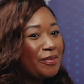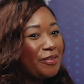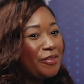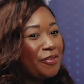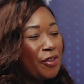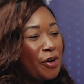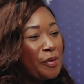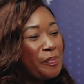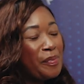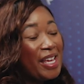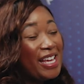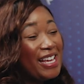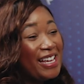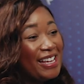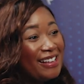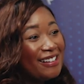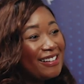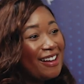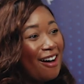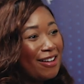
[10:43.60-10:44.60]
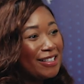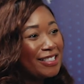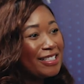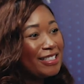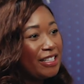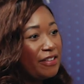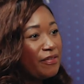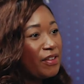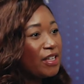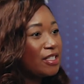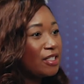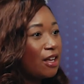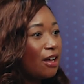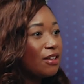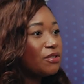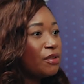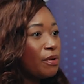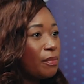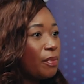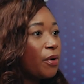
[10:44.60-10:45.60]
for me, cost of living is
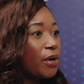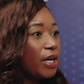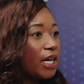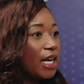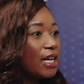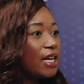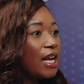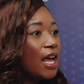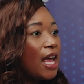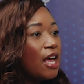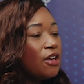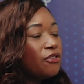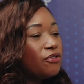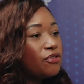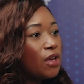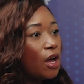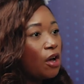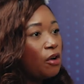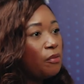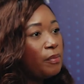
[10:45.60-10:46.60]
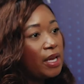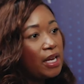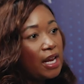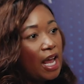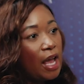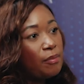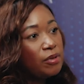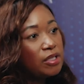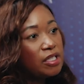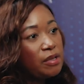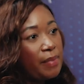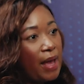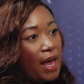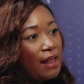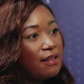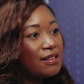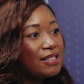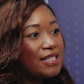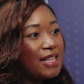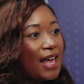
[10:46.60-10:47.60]
also important. Mm-hmm. So being able to
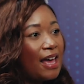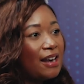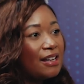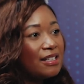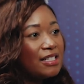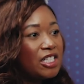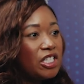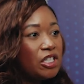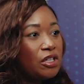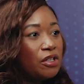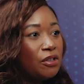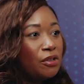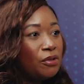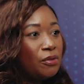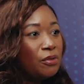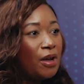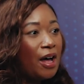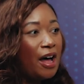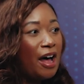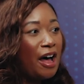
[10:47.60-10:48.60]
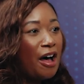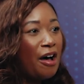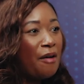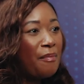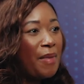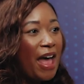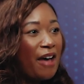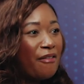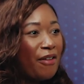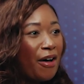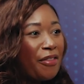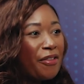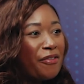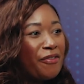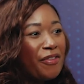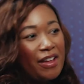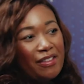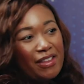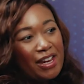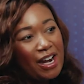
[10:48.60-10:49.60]
balance that and still have all the
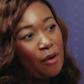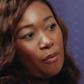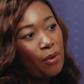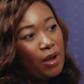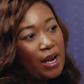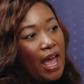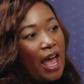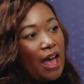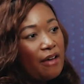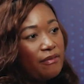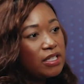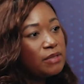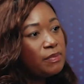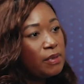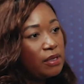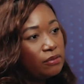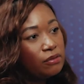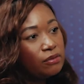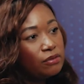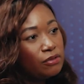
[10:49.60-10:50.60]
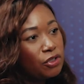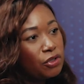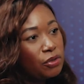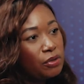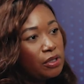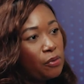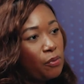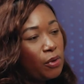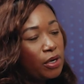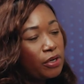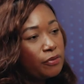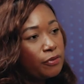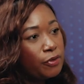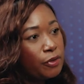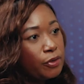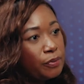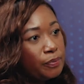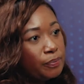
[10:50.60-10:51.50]
fun that I want to have has been truly wonderful.